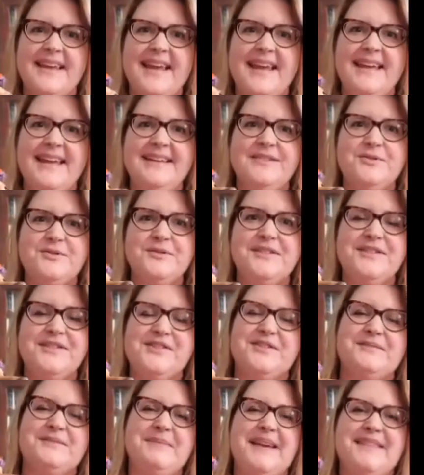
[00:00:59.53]
Hey,
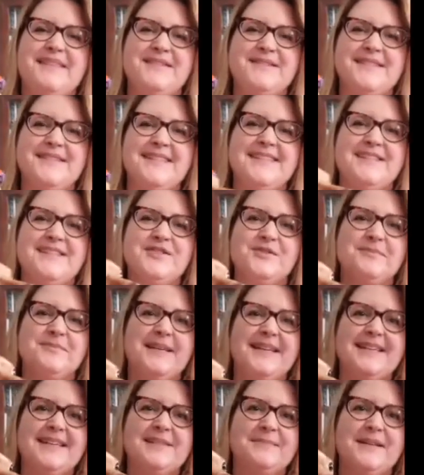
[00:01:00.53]
Dorset Shoals Panthers, this is
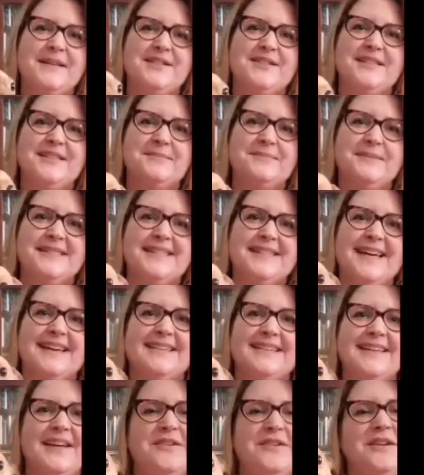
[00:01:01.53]
your media specialist, Miss
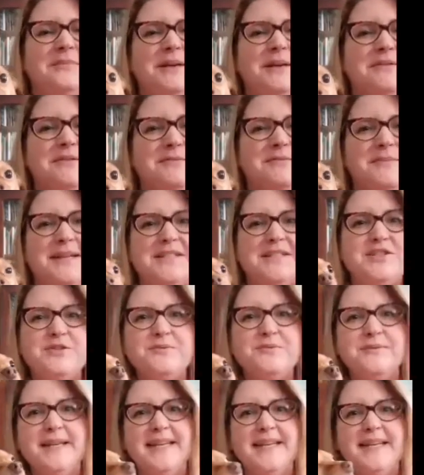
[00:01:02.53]
Gaglione. I'm here with my
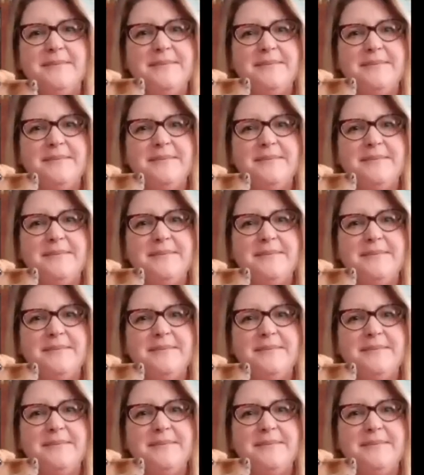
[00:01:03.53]
Chowini